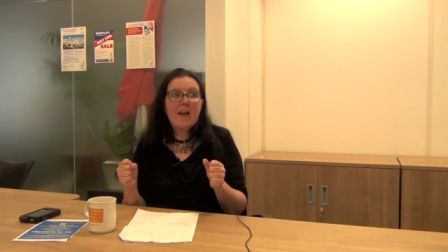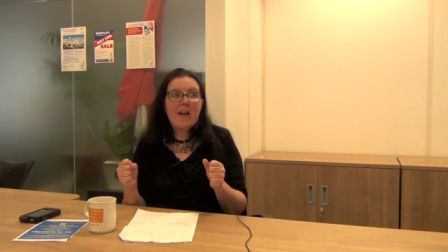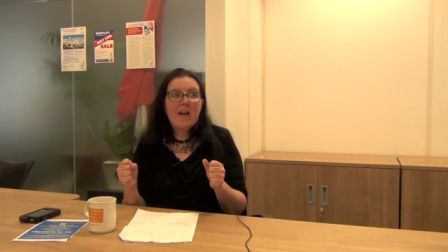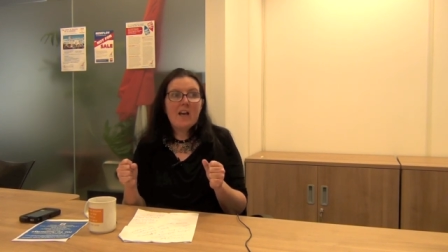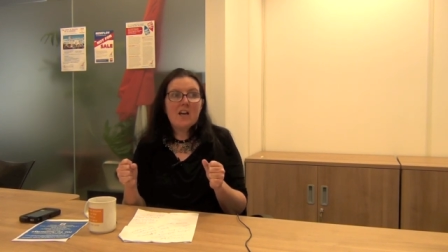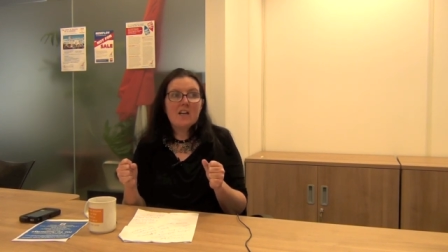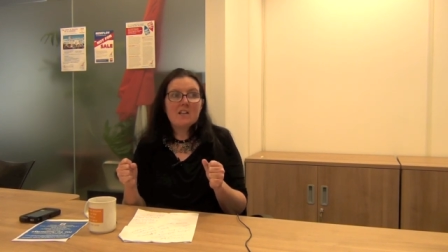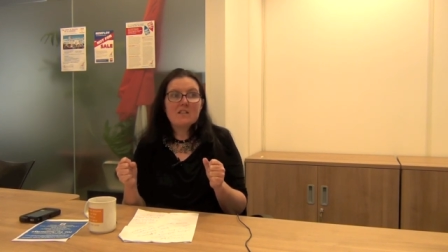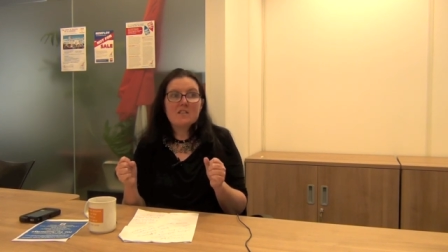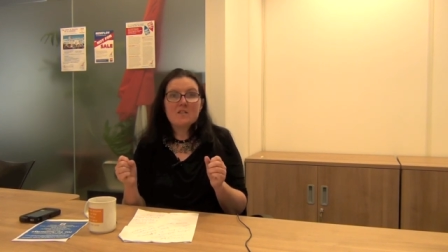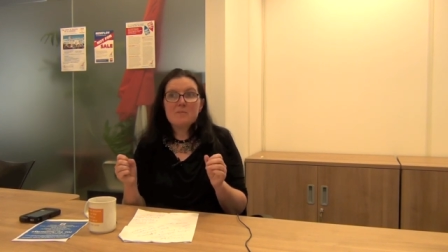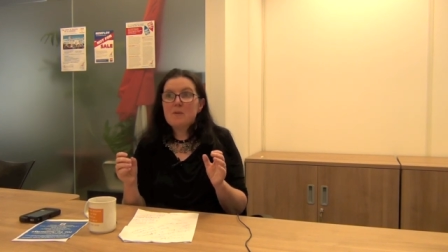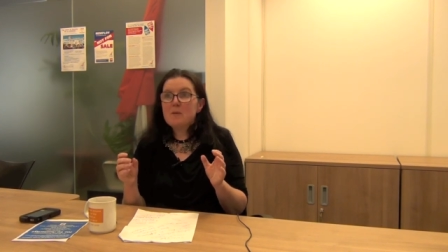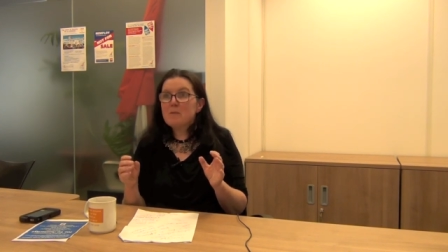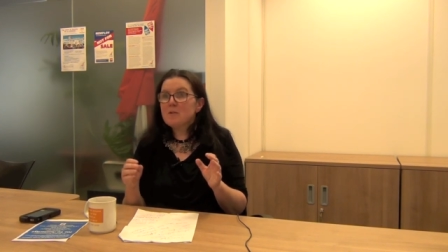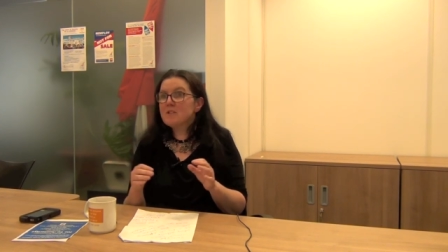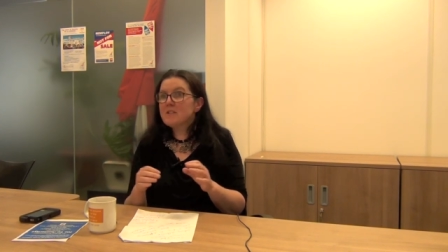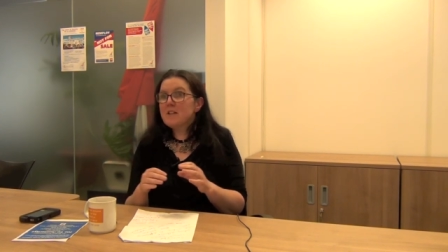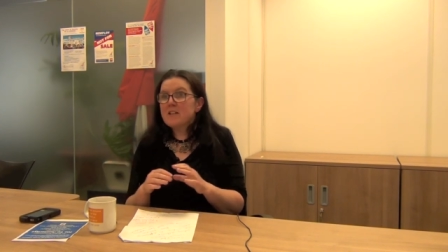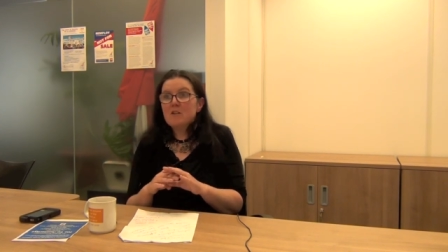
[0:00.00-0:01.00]
and
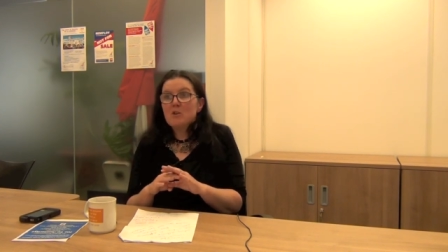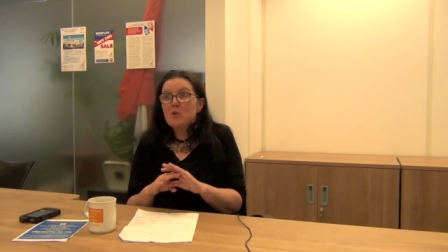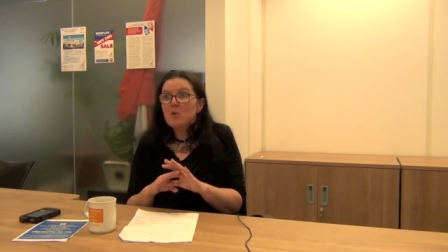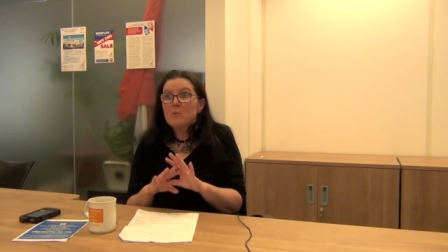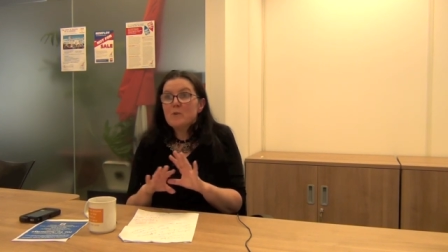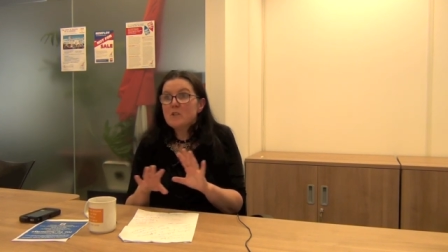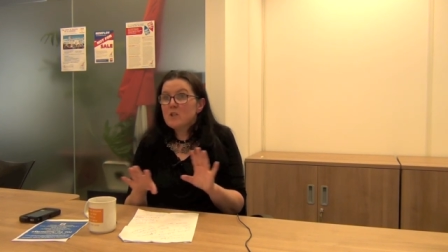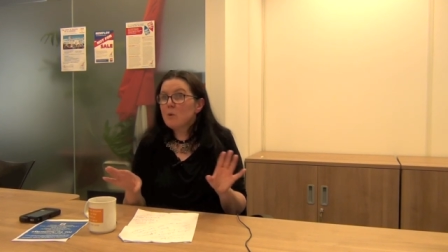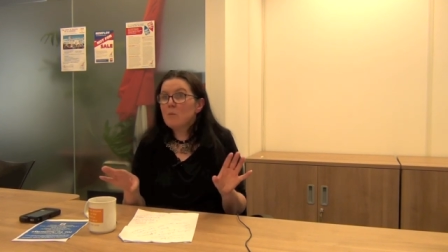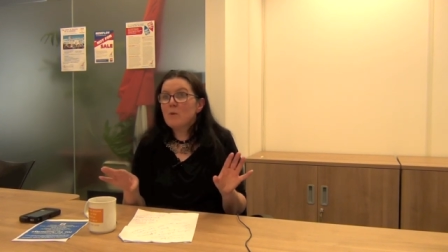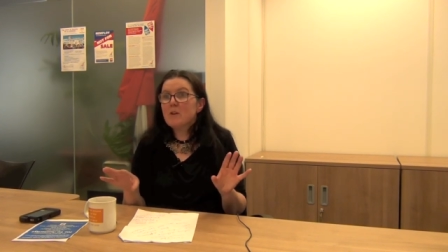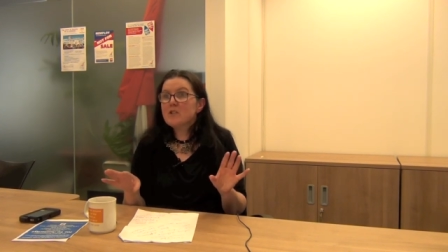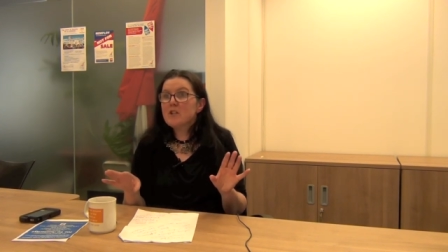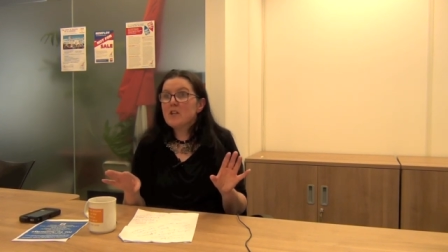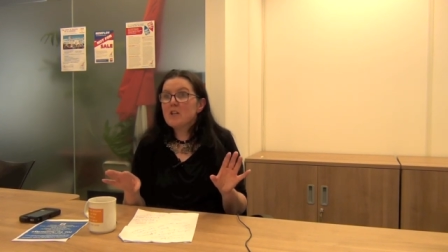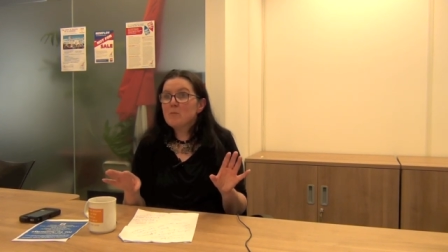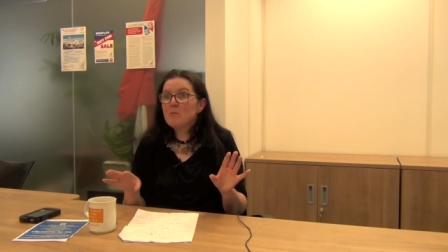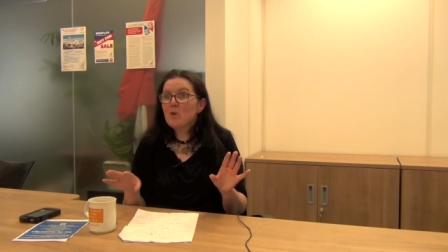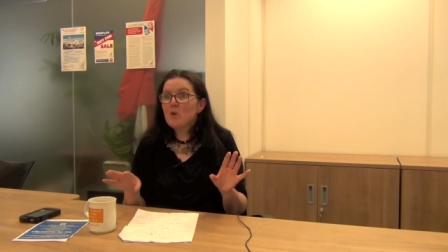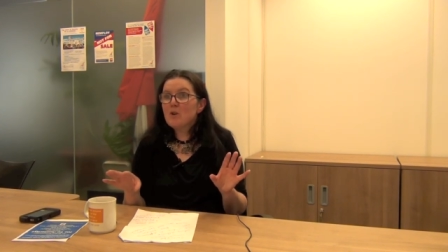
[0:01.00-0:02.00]
people are saying, "Look, we don't want
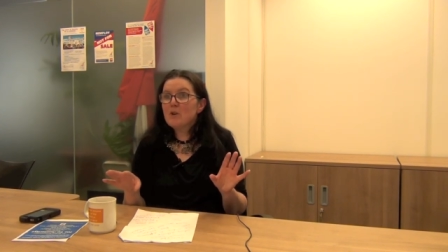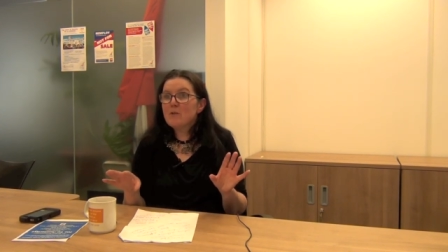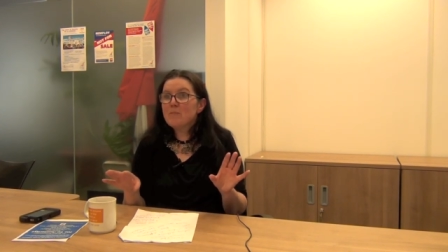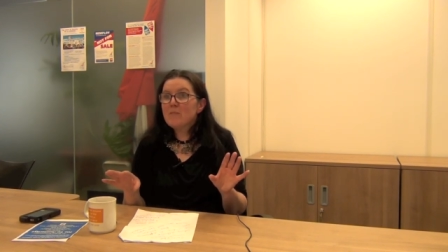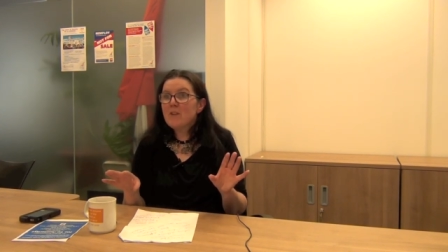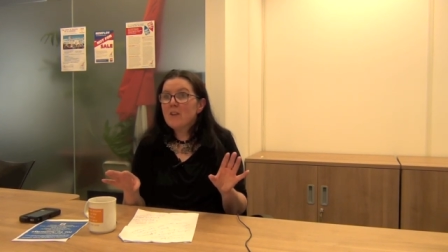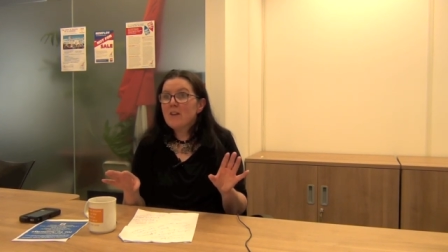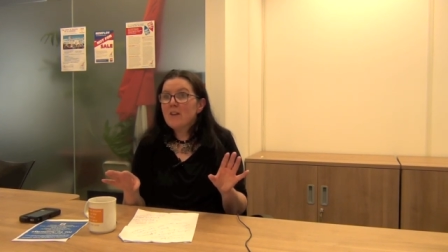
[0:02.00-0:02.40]
any more."